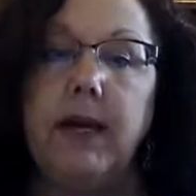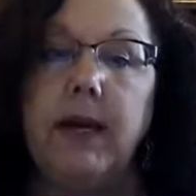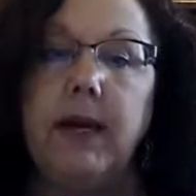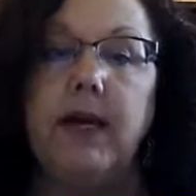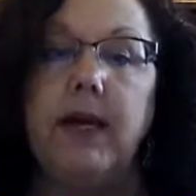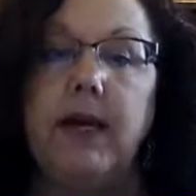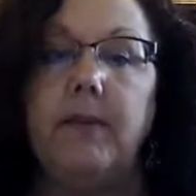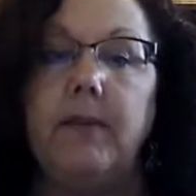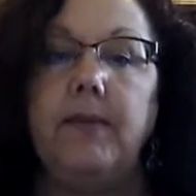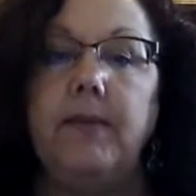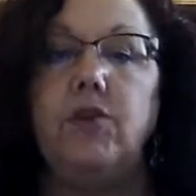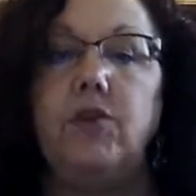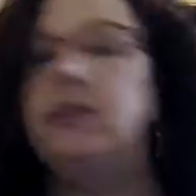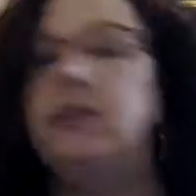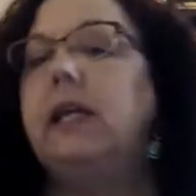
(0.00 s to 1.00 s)
But
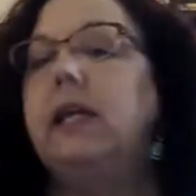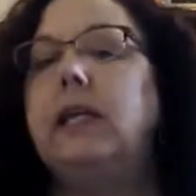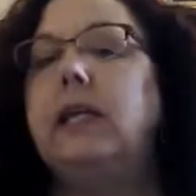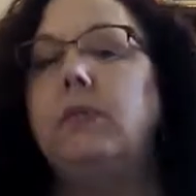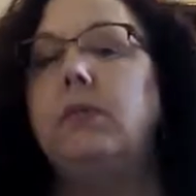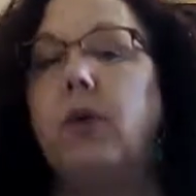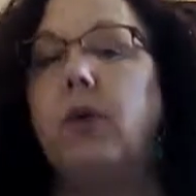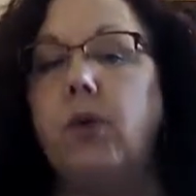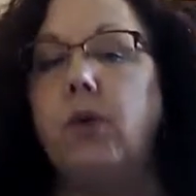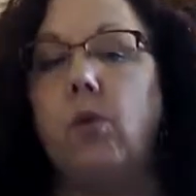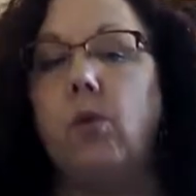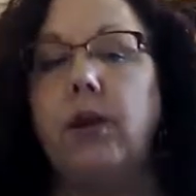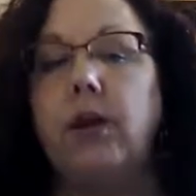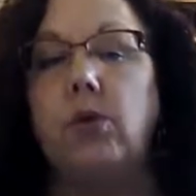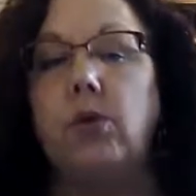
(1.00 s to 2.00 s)
if you send in more
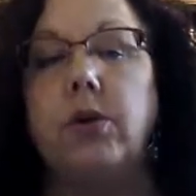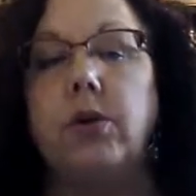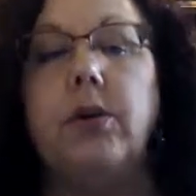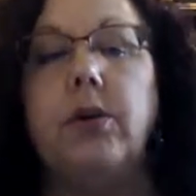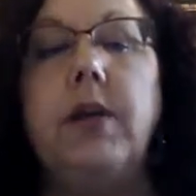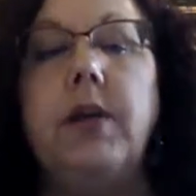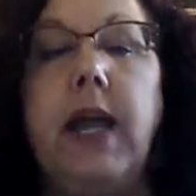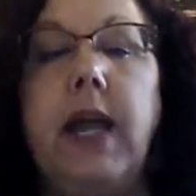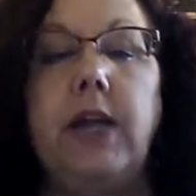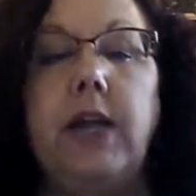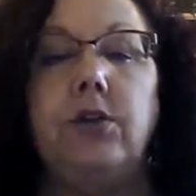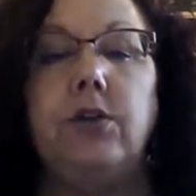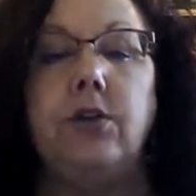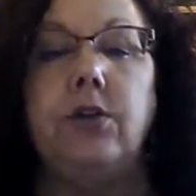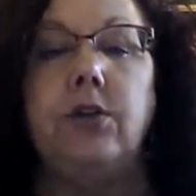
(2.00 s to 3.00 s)
than one order
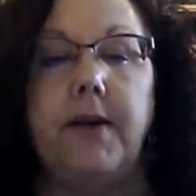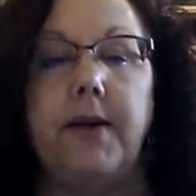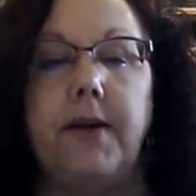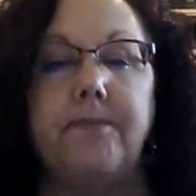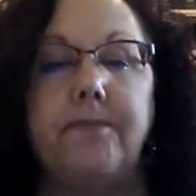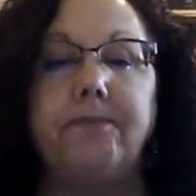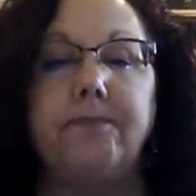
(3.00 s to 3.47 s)
and you're